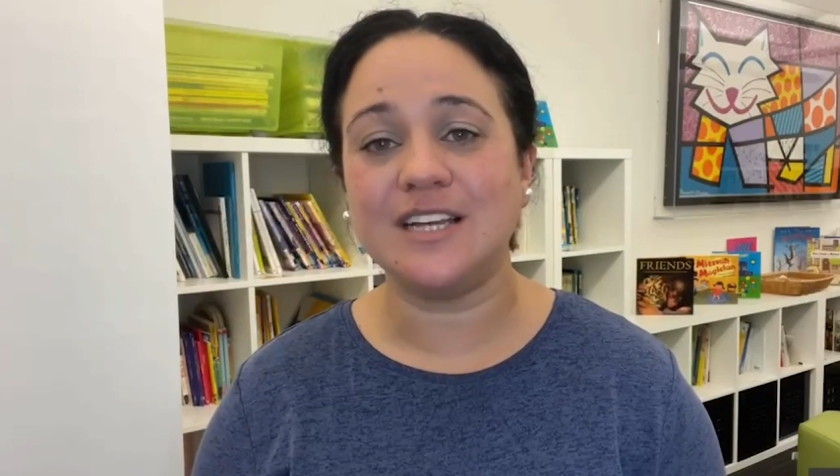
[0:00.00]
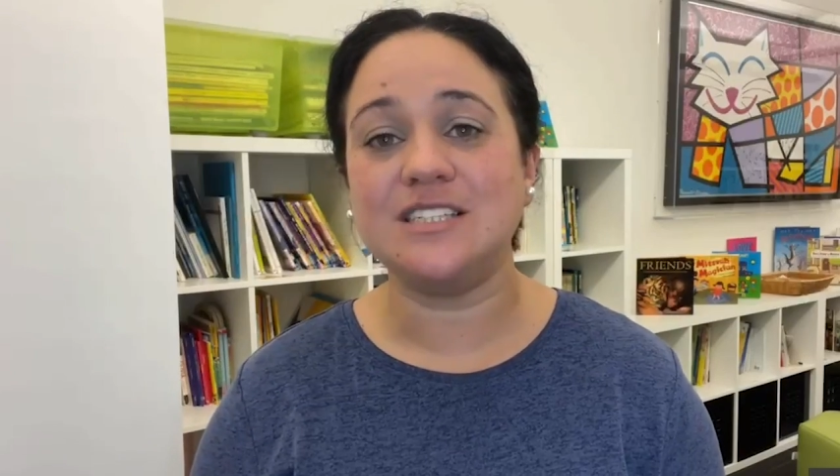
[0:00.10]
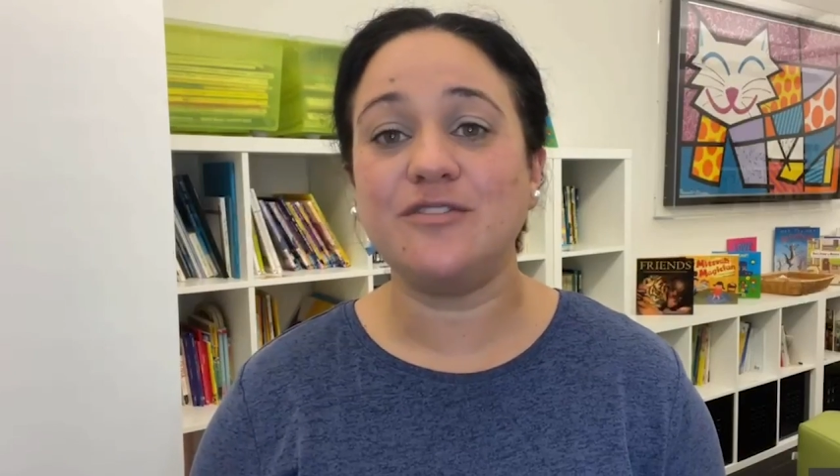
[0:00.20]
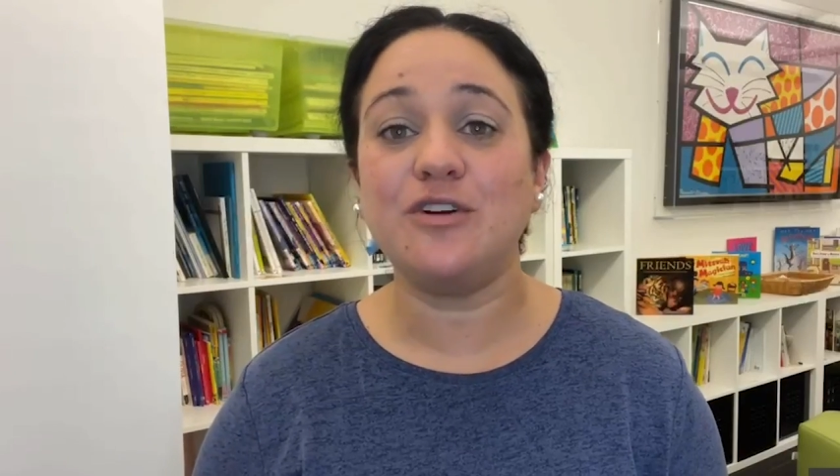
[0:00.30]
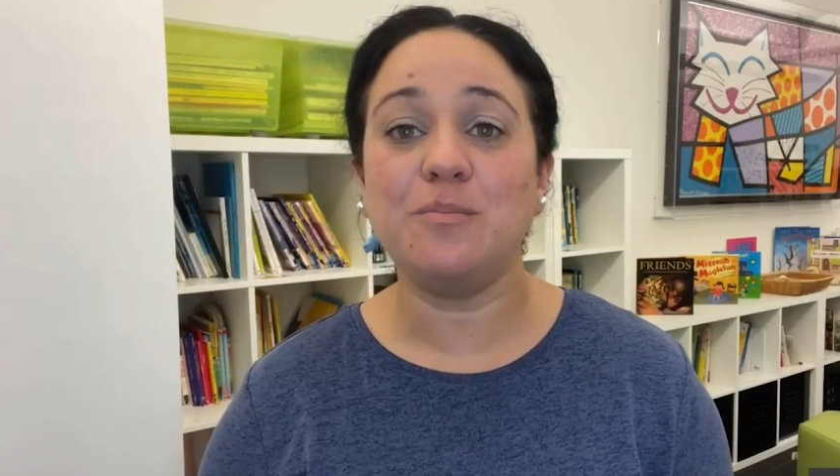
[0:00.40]
a
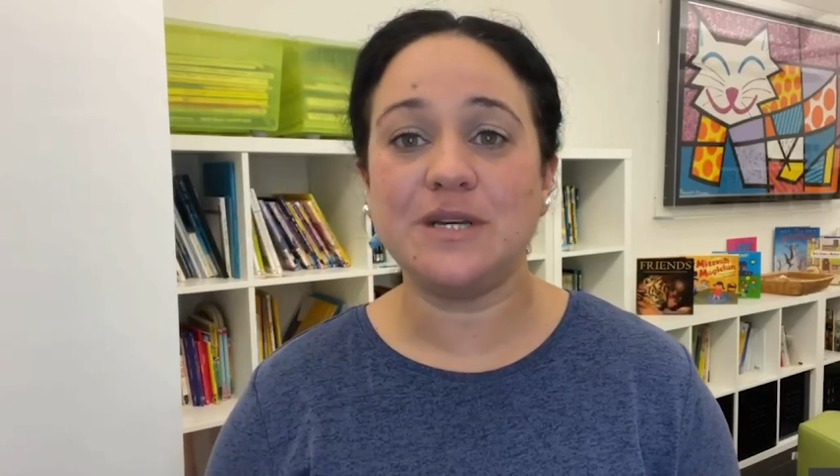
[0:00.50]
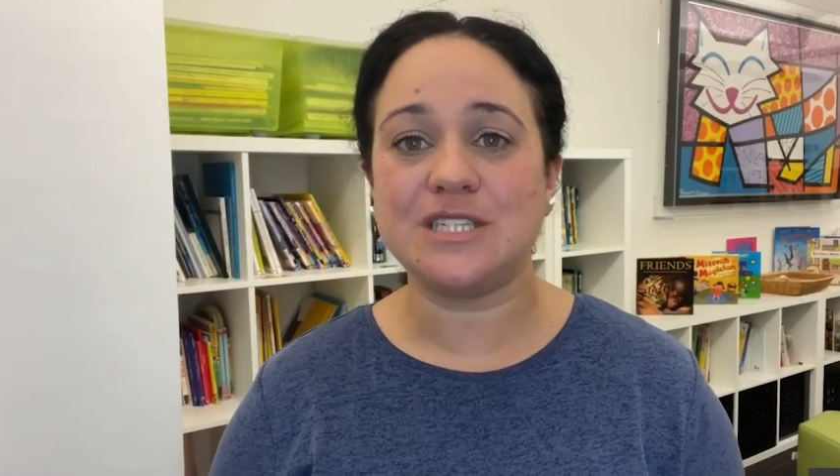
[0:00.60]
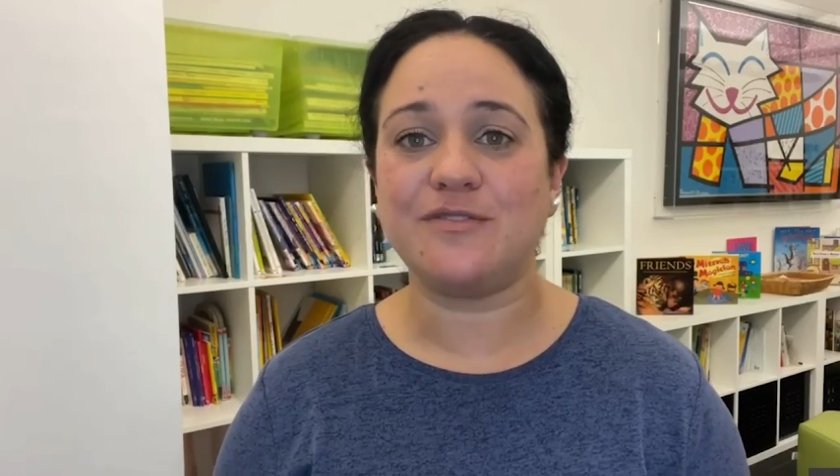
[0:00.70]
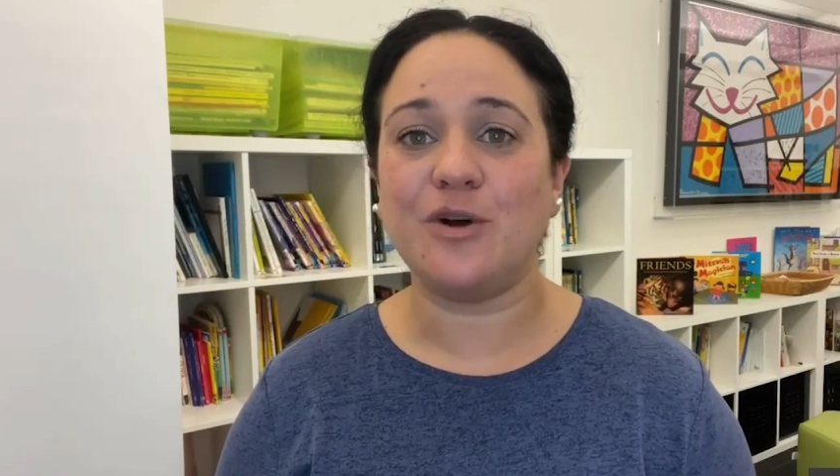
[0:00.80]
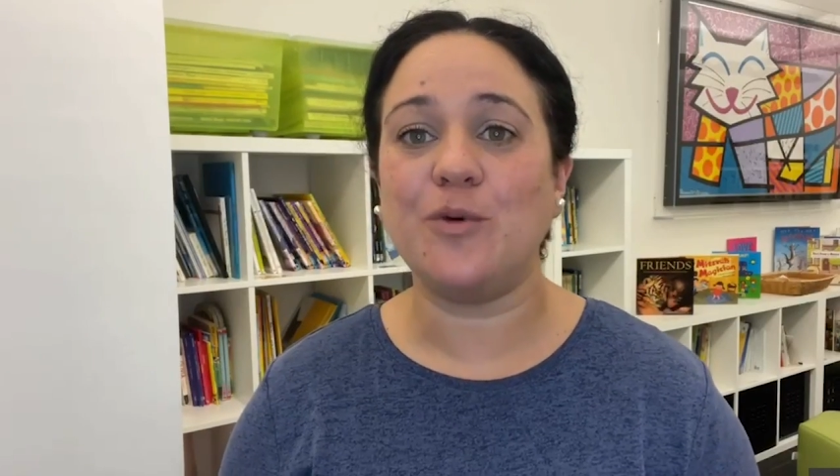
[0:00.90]
different
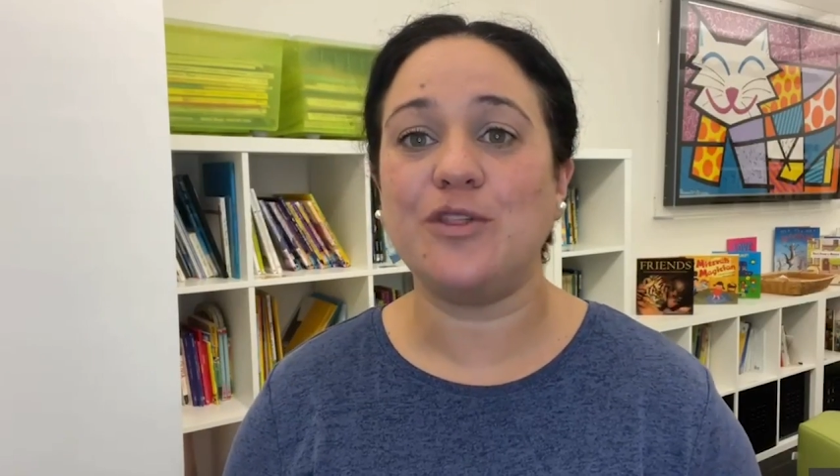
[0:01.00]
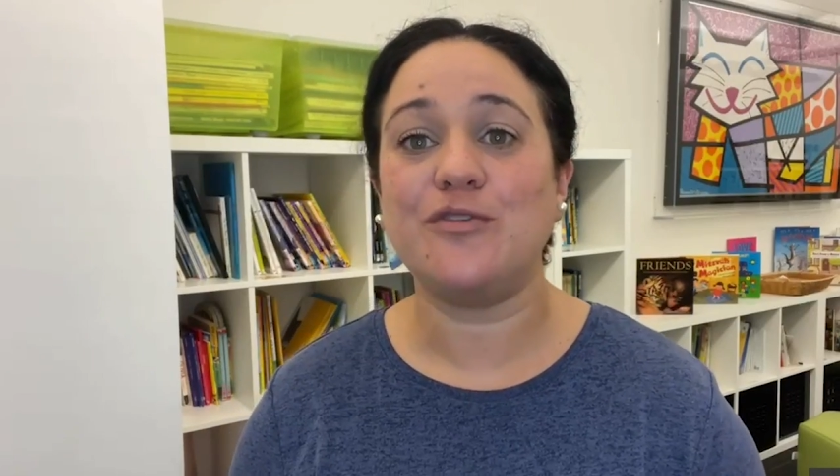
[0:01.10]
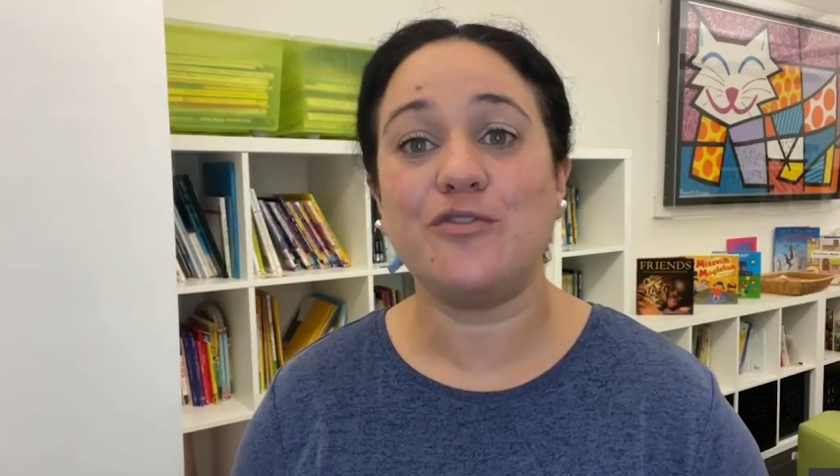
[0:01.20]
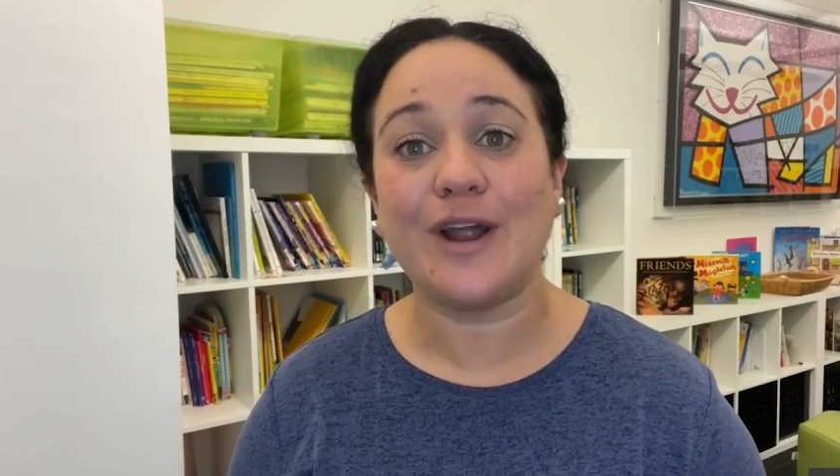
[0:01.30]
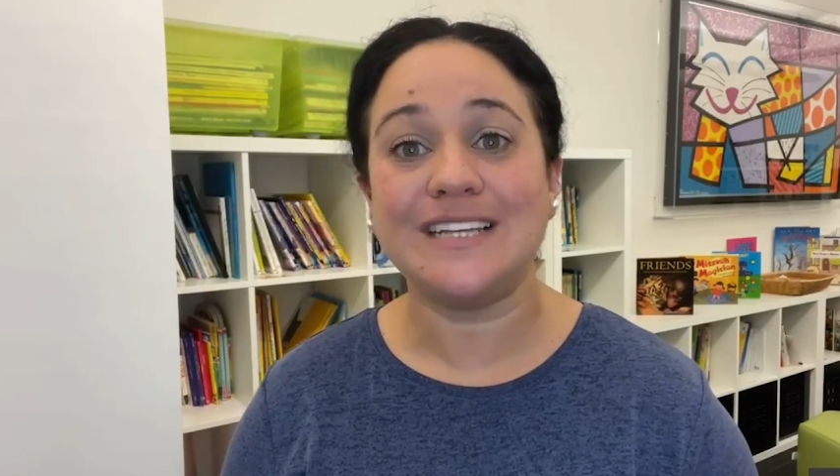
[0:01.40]
mitzvah with their
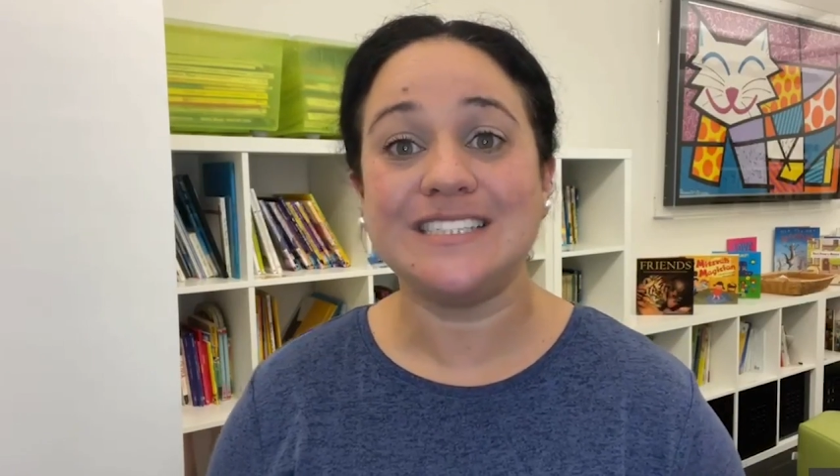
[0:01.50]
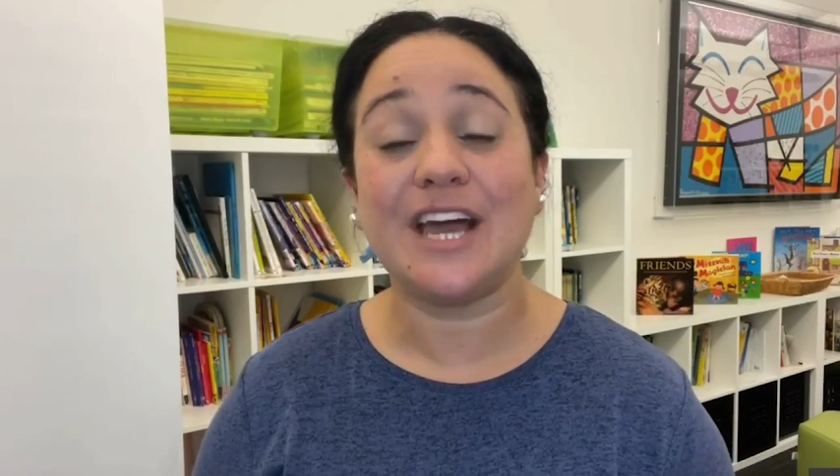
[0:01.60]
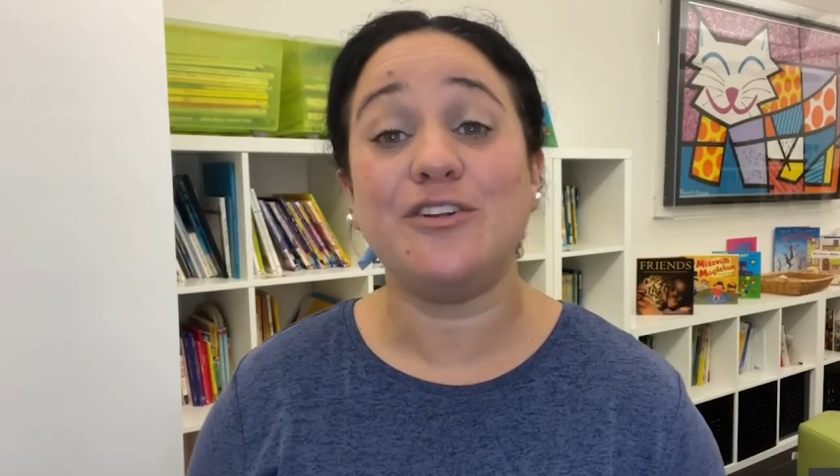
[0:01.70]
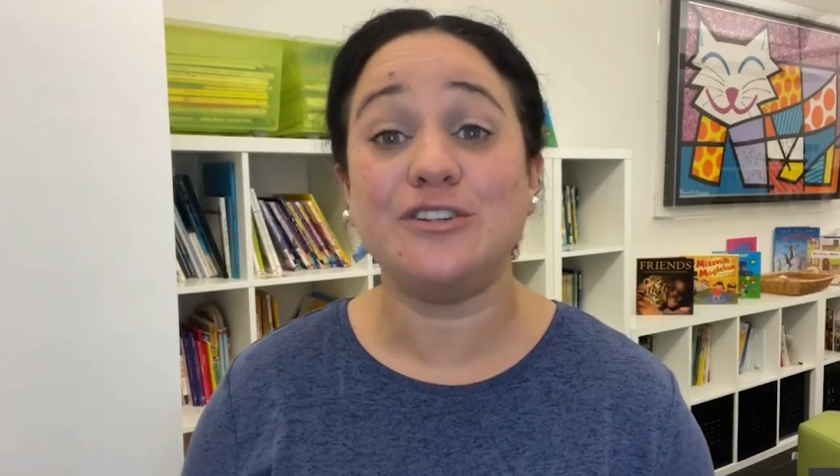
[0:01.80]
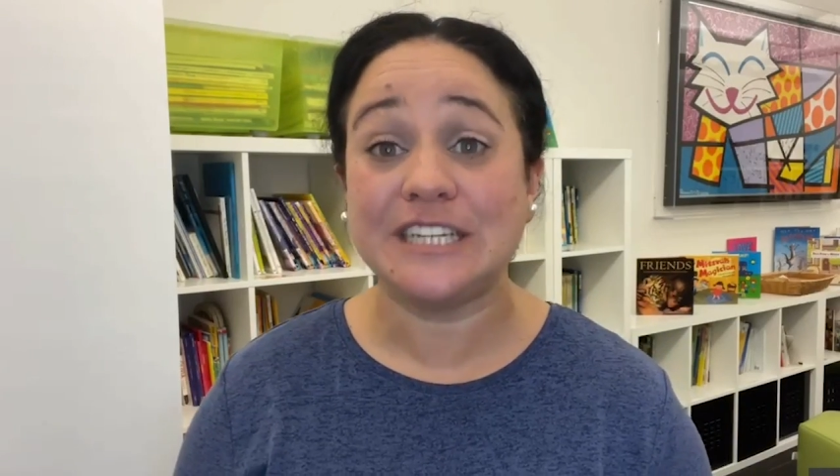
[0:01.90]
friends
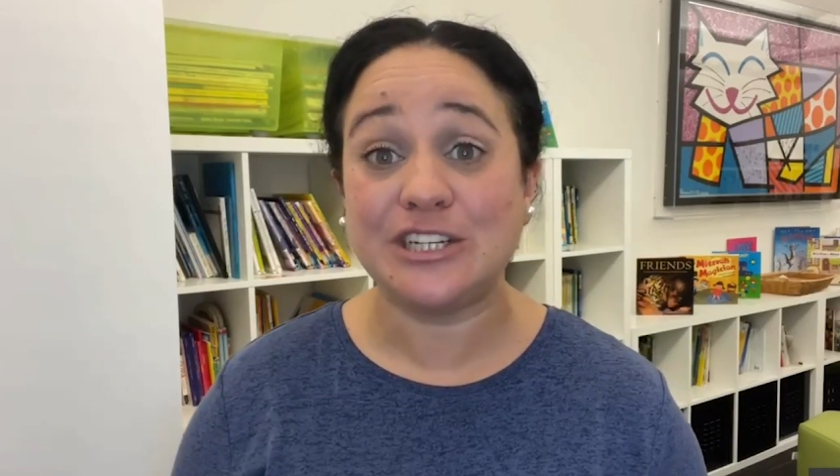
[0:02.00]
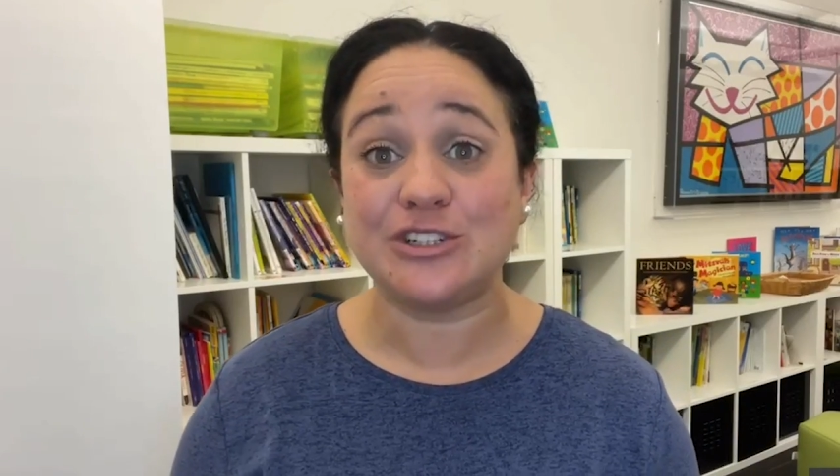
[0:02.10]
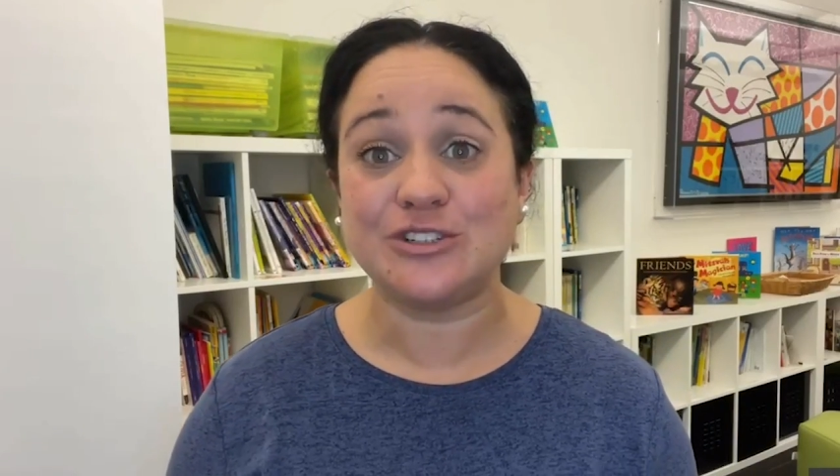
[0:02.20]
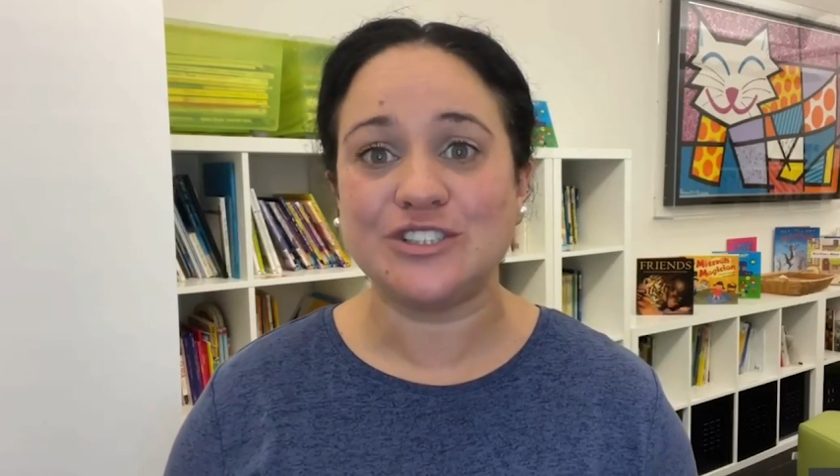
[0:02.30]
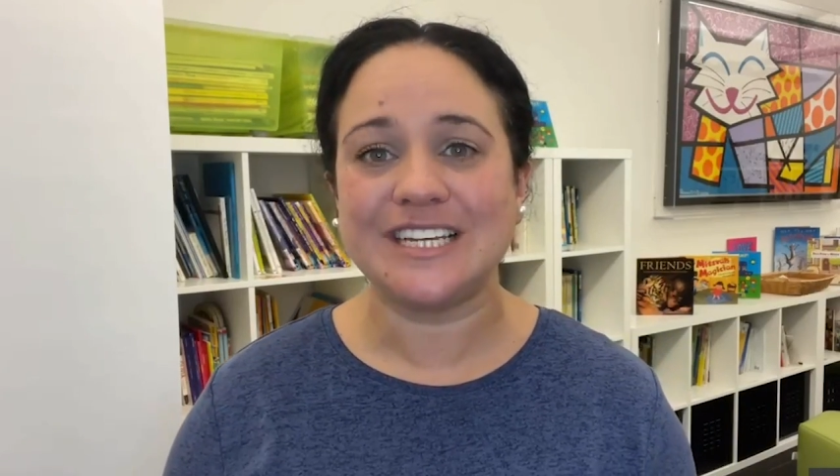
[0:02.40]
and their
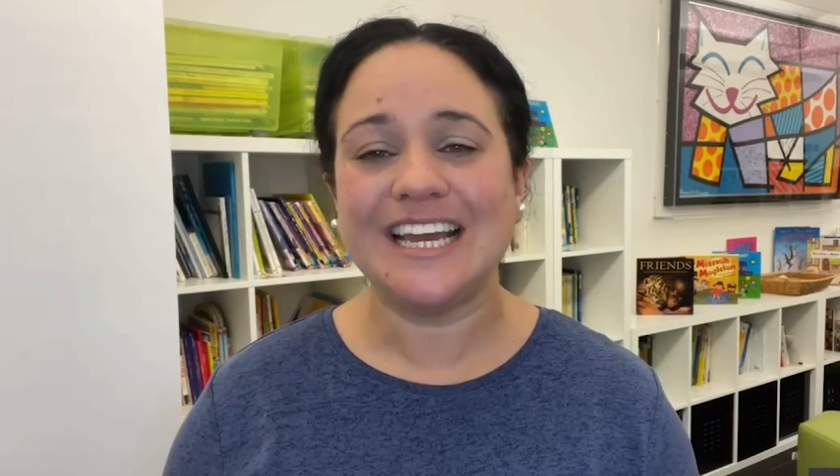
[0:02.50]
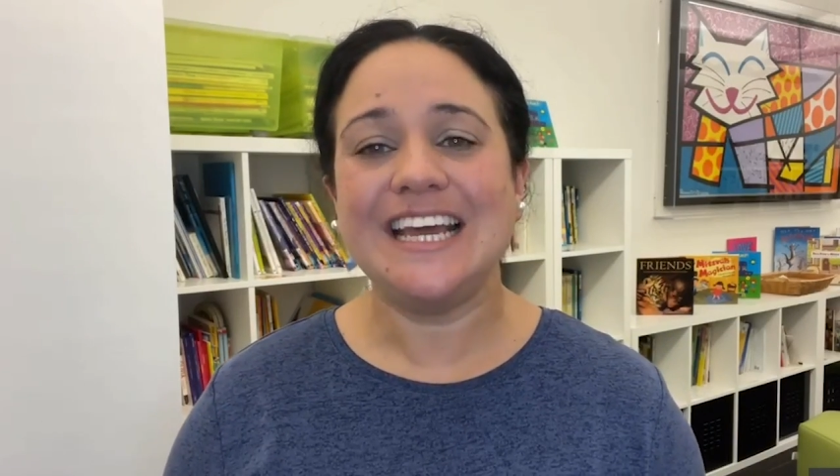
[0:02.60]
teachers.